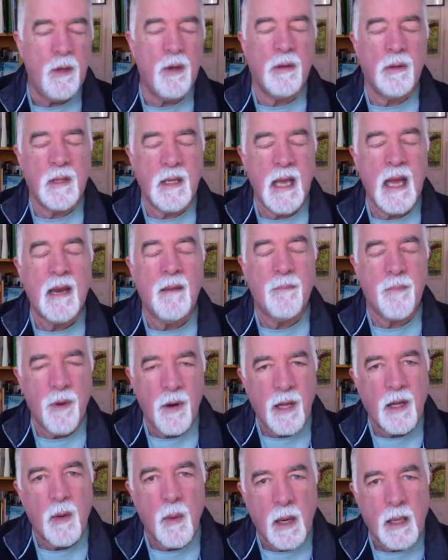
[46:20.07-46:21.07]
You'll get it
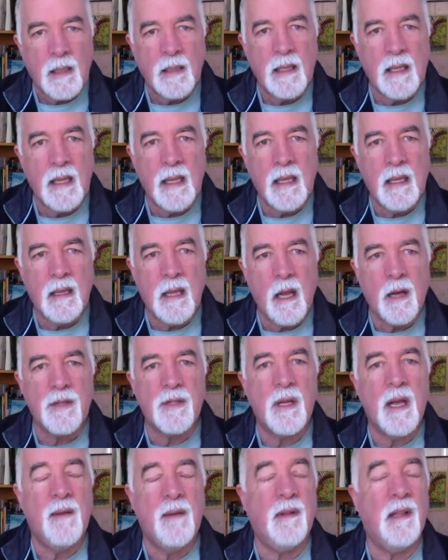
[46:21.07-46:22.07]
pretty quickly. They
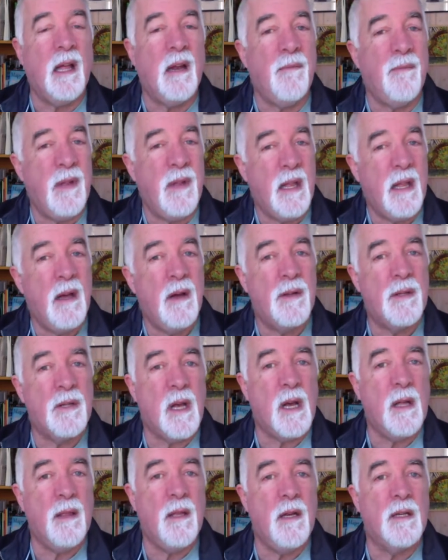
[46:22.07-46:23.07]
also have a lot of videos
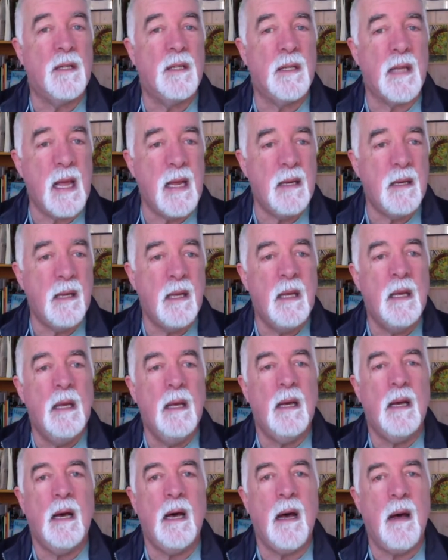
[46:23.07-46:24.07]
on their site,
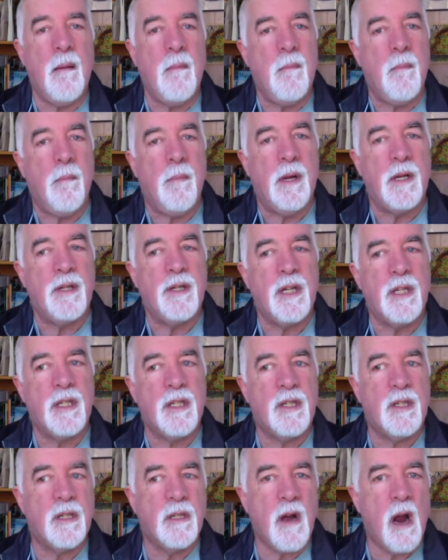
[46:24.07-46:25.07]
but
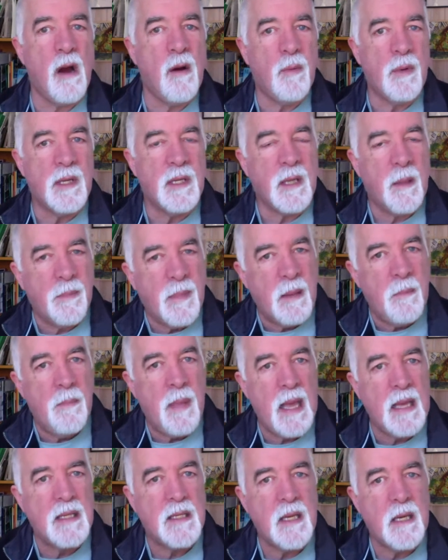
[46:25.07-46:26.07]
just start with something
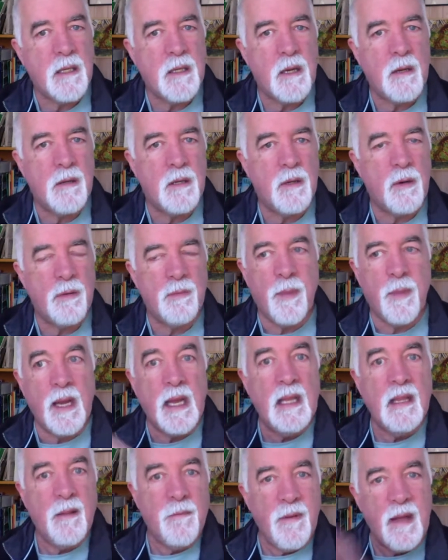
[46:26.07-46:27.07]
basic. Don't
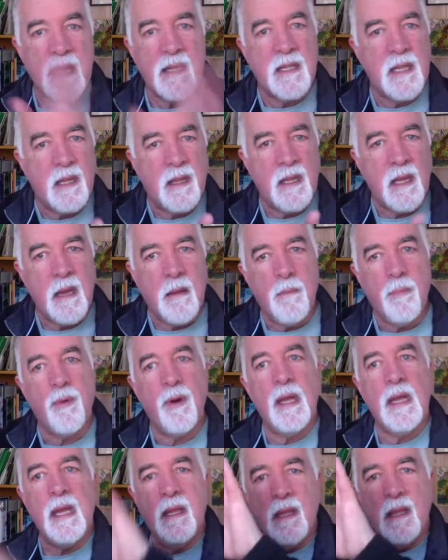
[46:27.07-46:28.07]
bring in the fancy thing.
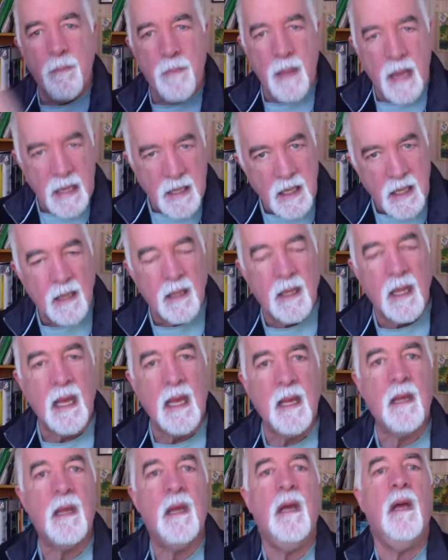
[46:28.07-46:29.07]
Bring in the basic
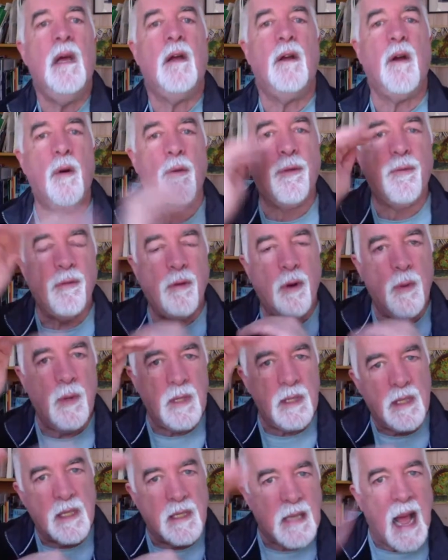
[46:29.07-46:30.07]
thing. Go through
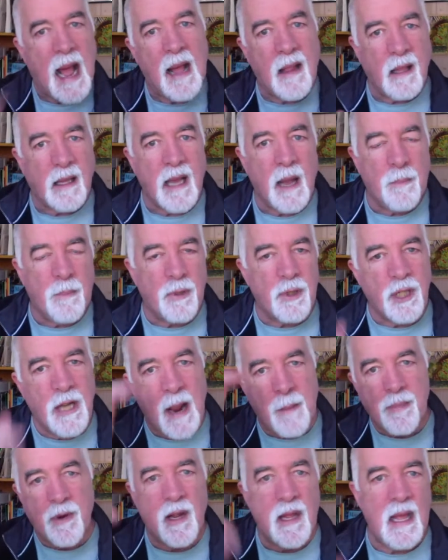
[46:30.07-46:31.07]
and style a couple
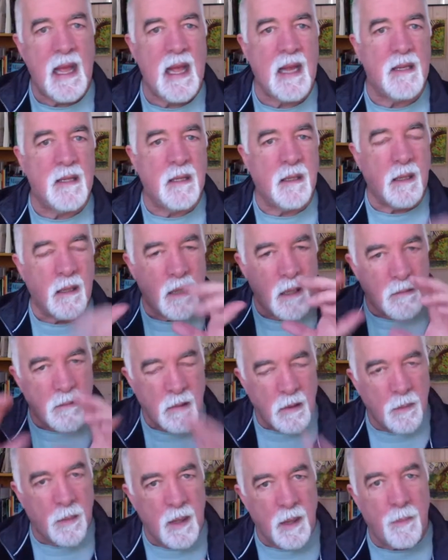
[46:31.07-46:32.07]
chapter heads and a
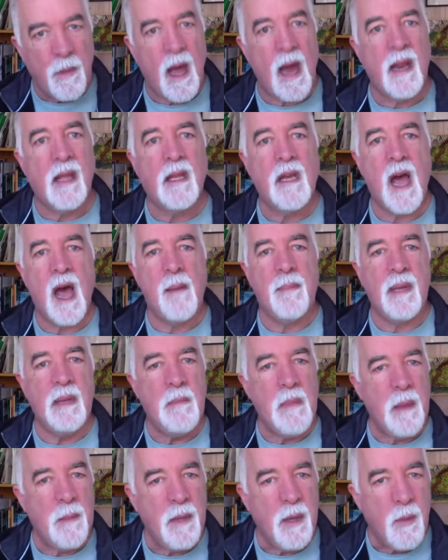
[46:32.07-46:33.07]
little bit of body
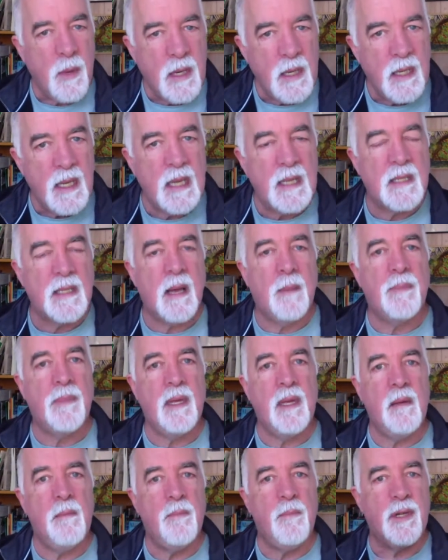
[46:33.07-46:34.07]
copy. Maybe you indent
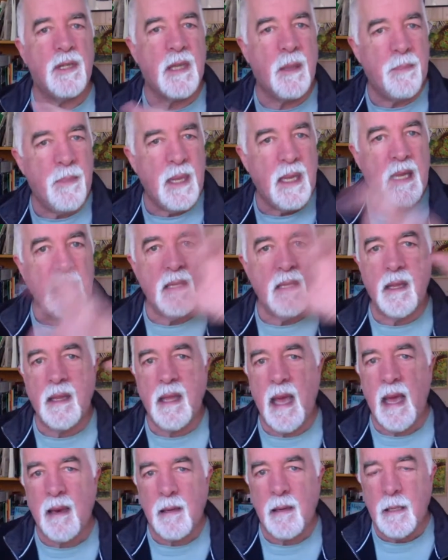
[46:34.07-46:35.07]
something, put something into
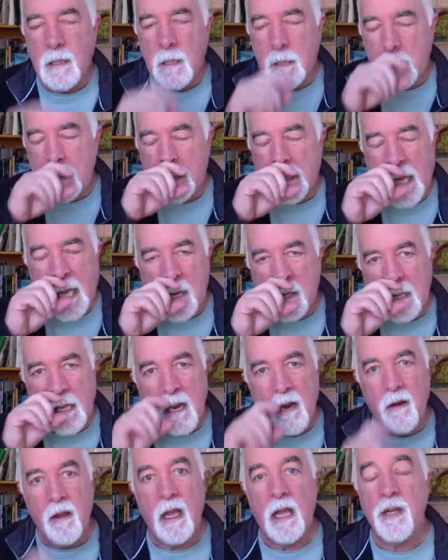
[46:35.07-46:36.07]
that title
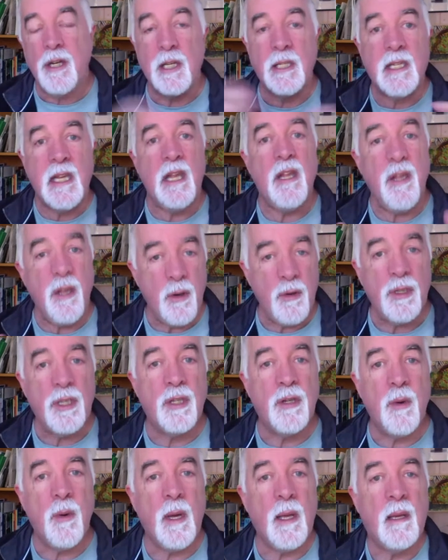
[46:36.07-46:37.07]
area, and just get
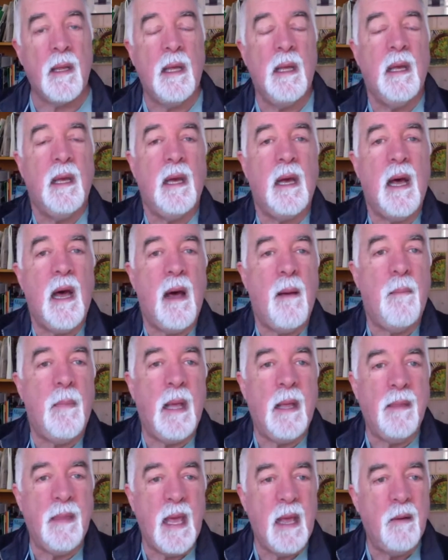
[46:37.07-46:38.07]
used to it.
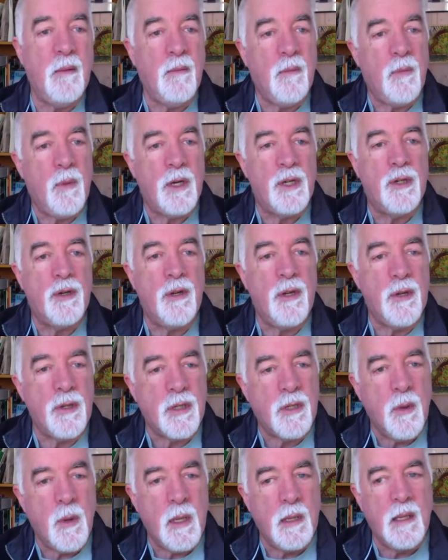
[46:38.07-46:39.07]
And then once you're
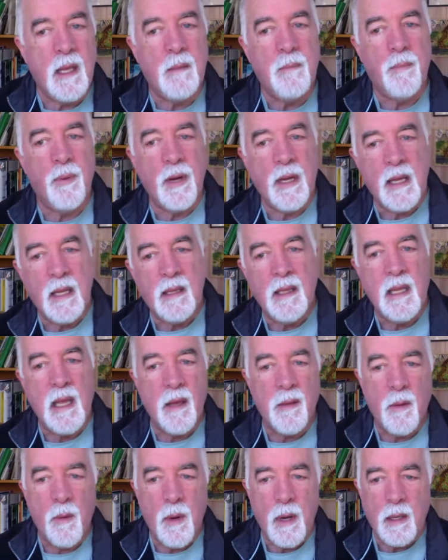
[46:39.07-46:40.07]
used to it, then bring in the
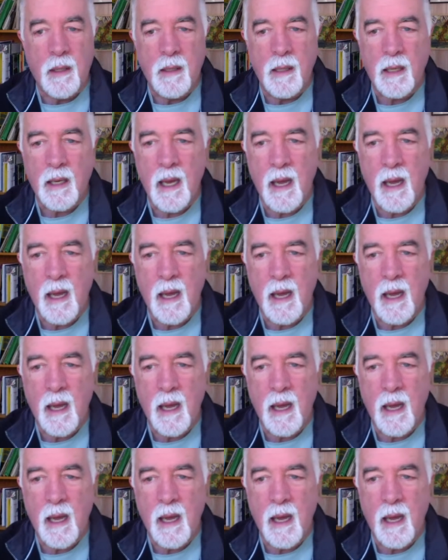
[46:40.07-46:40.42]
other one.